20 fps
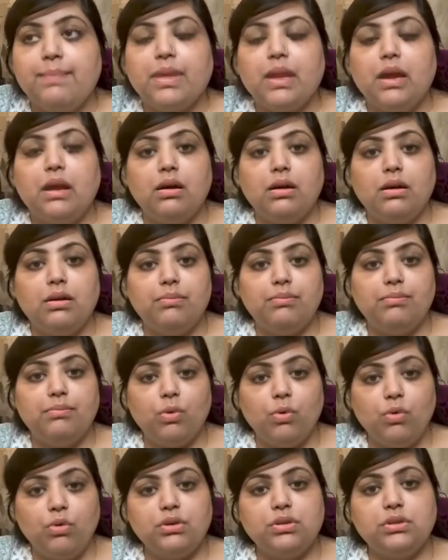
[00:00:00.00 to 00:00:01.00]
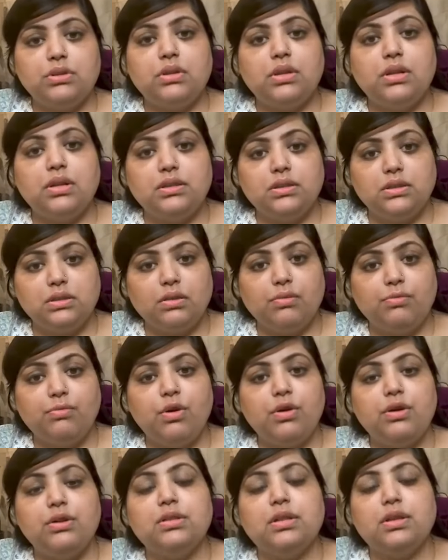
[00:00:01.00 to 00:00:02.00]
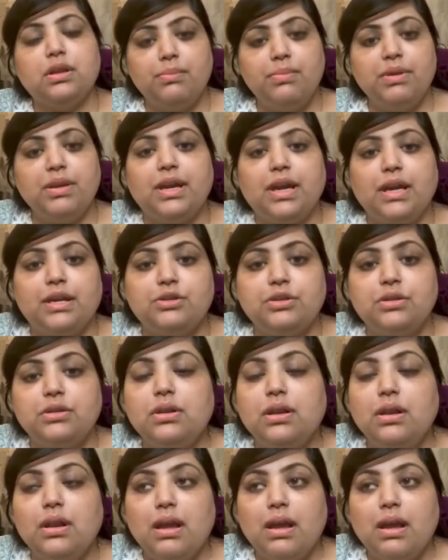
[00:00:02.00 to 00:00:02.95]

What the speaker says: Oats is for a scrubbing action,